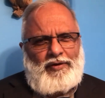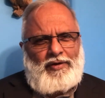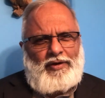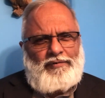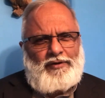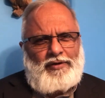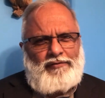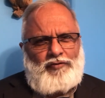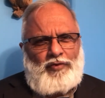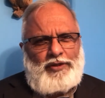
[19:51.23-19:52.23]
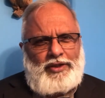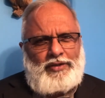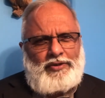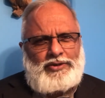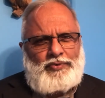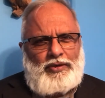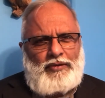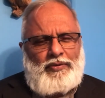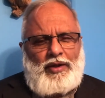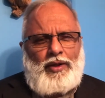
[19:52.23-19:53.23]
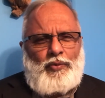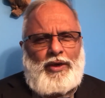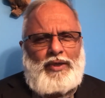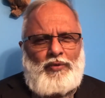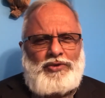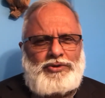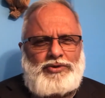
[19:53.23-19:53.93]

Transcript: of conformity to this world when he wants us